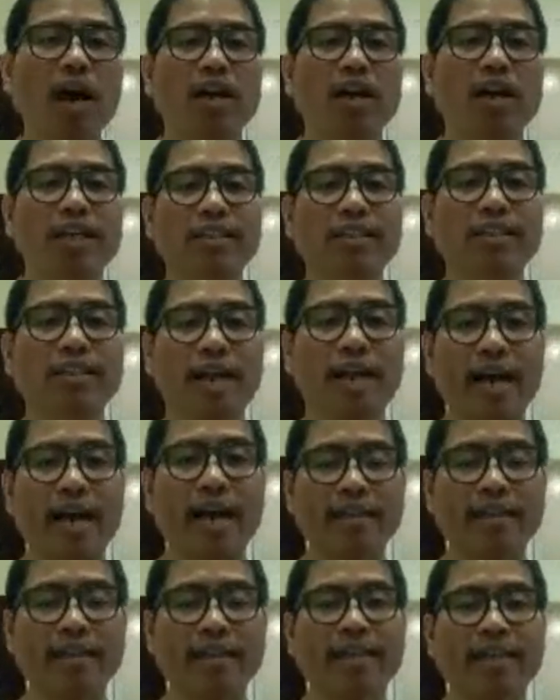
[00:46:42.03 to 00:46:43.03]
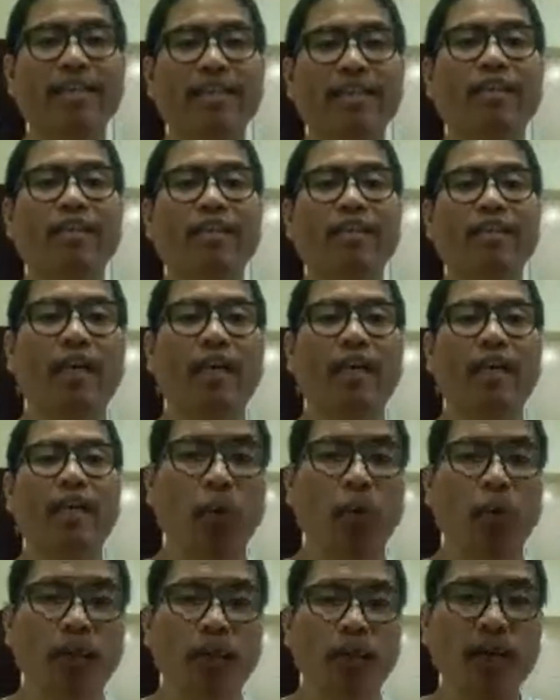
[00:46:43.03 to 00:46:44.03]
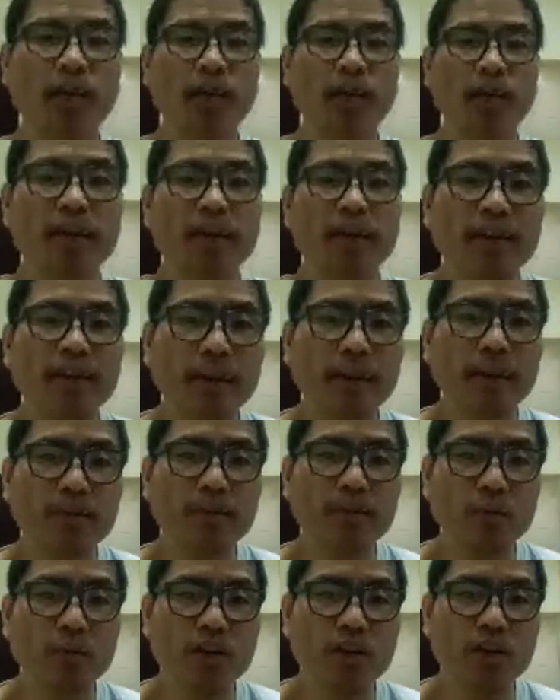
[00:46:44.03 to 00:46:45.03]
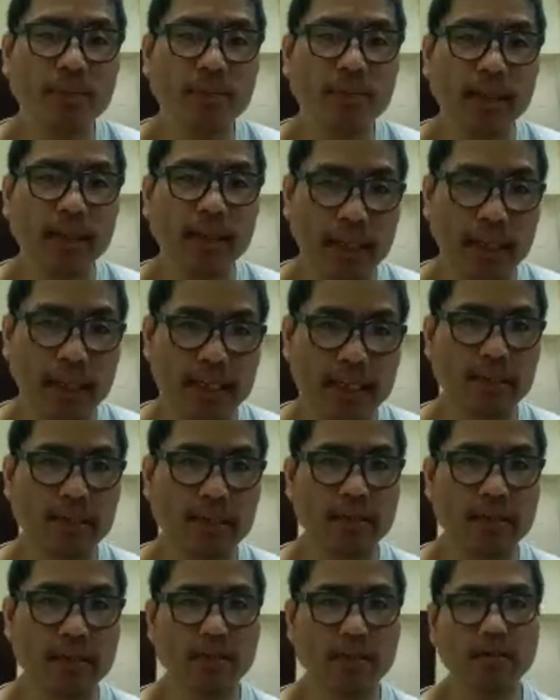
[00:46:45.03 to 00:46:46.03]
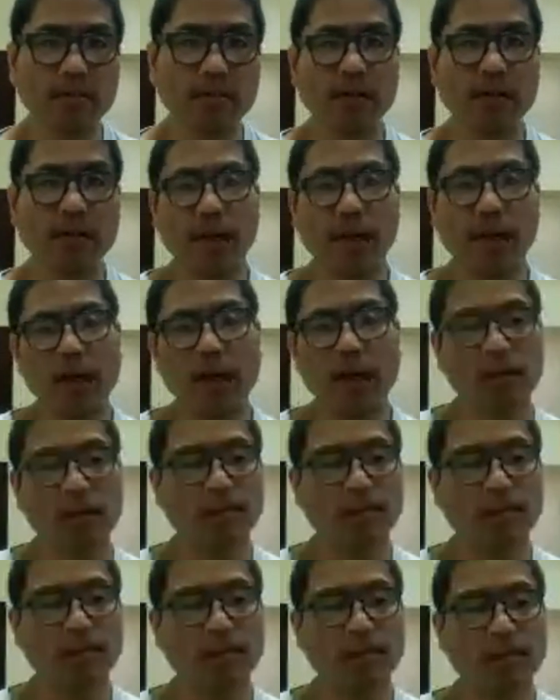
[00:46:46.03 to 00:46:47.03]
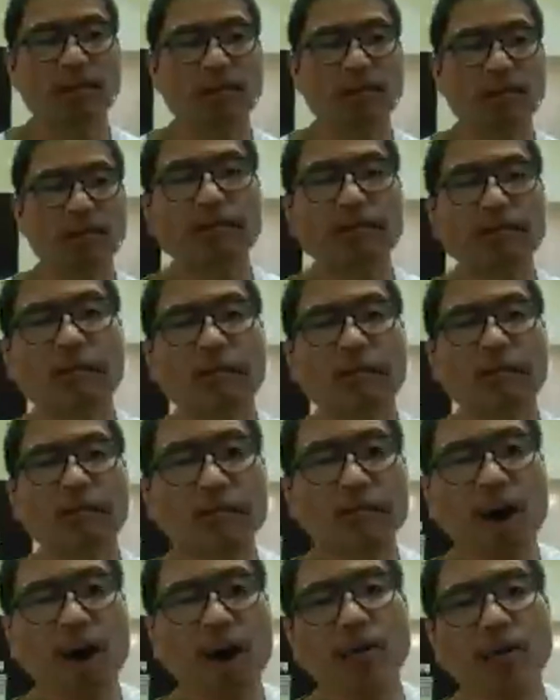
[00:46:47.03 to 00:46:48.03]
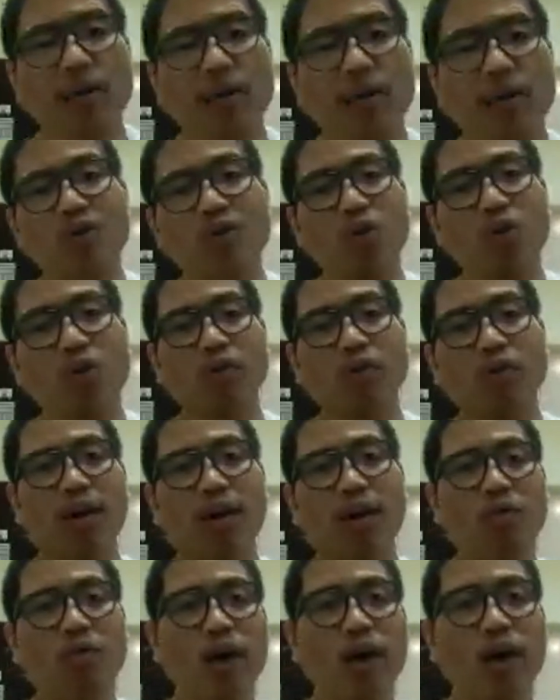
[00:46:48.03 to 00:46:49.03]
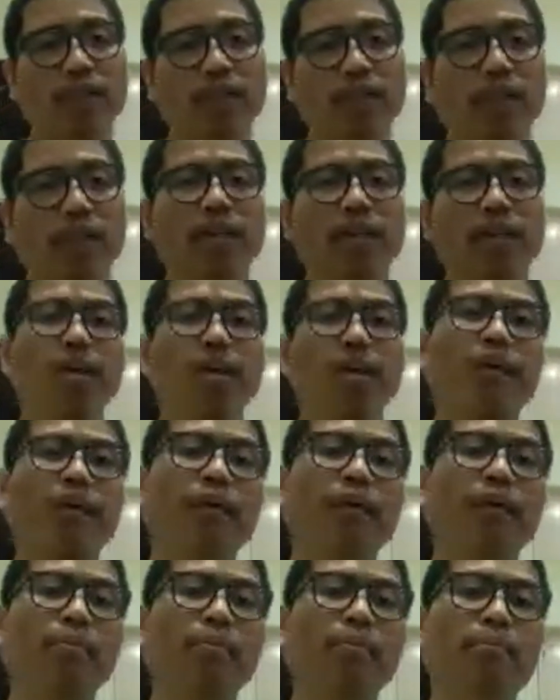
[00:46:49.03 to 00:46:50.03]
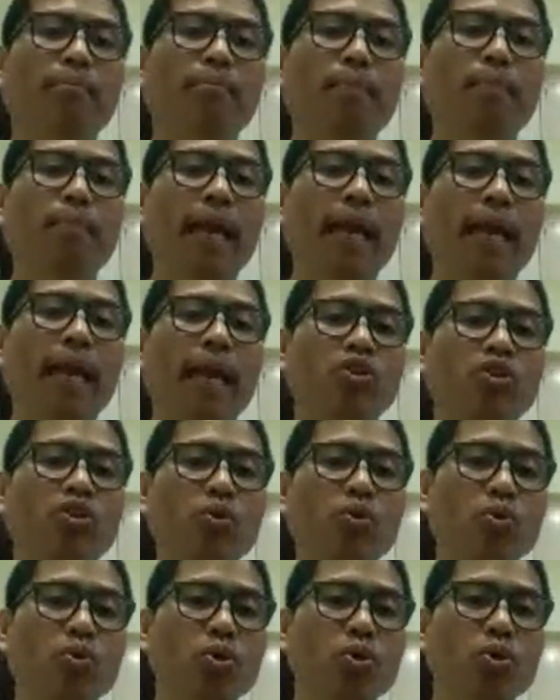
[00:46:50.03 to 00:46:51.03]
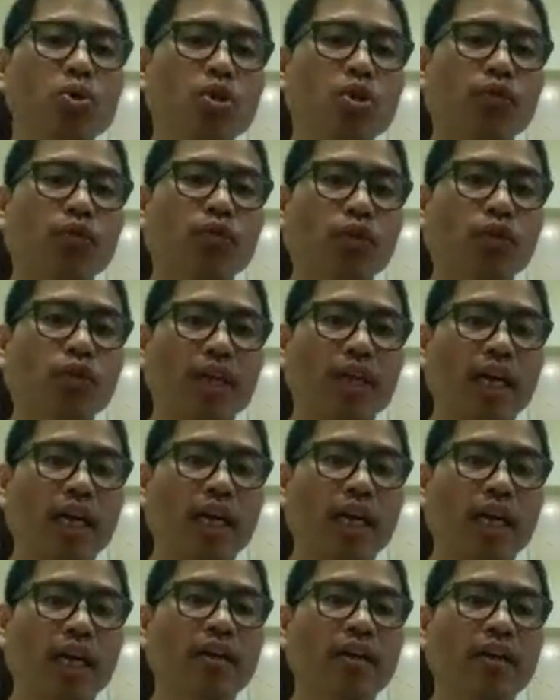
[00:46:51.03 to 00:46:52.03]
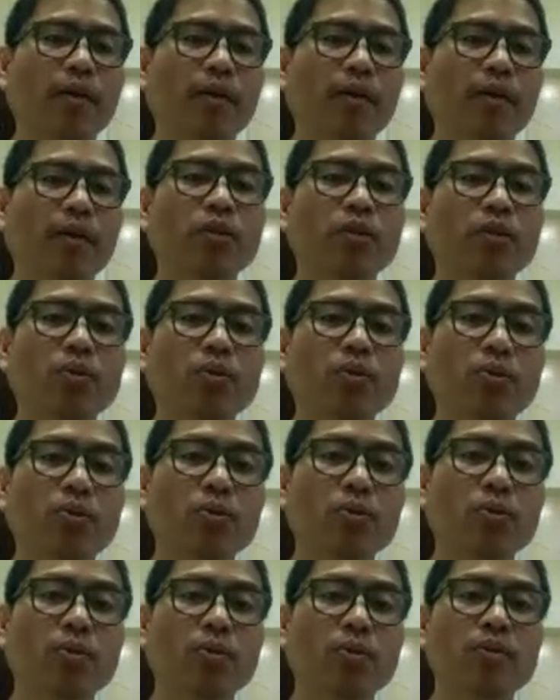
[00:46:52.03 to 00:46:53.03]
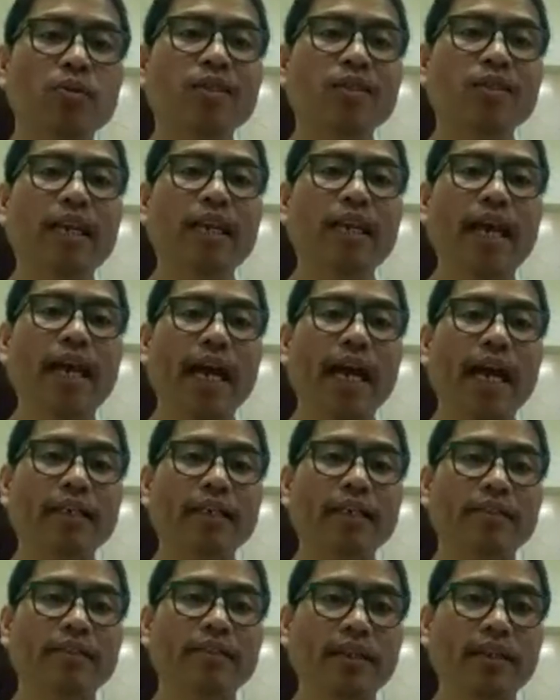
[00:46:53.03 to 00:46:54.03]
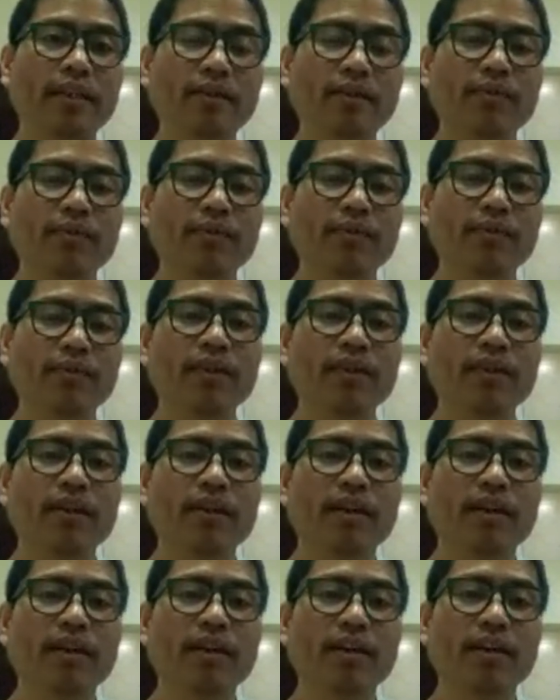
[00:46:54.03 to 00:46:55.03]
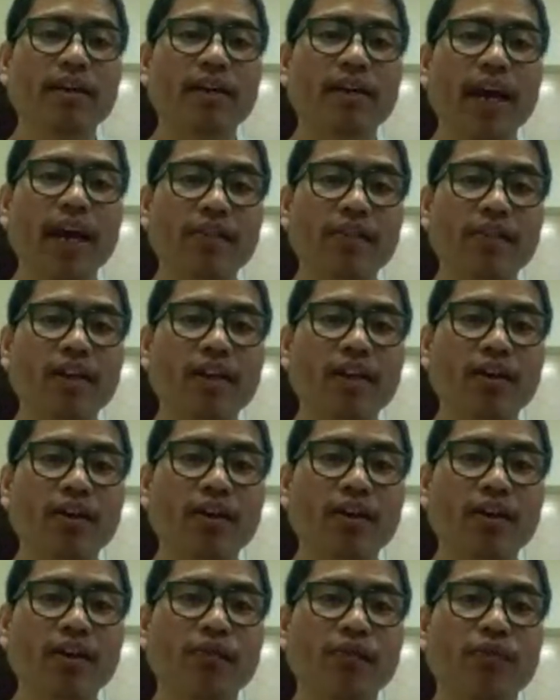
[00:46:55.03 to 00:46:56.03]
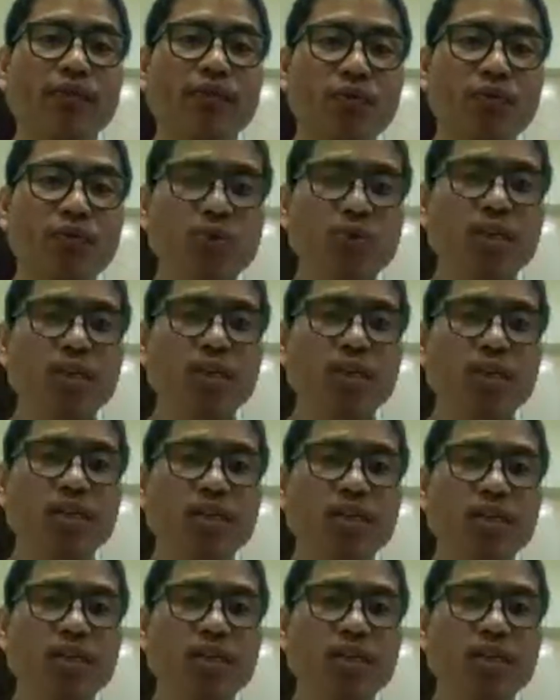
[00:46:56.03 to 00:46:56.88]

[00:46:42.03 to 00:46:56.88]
heart attack, kidney failure, and type 2 diabetes. Okay? So how can you solve that one? The main solutions for that are to select the healthier food.